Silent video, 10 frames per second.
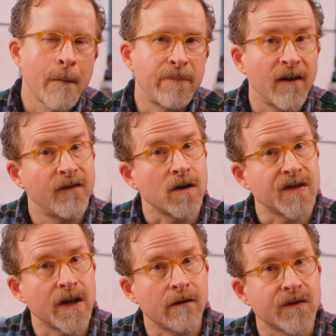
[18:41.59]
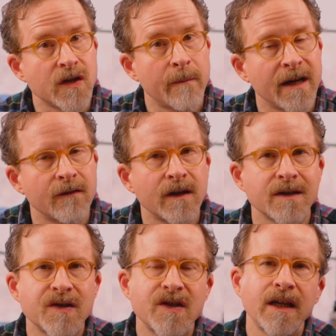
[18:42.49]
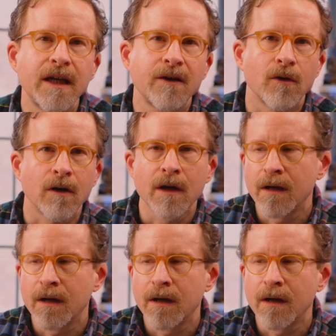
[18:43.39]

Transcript: puff ourselves up out of conceit or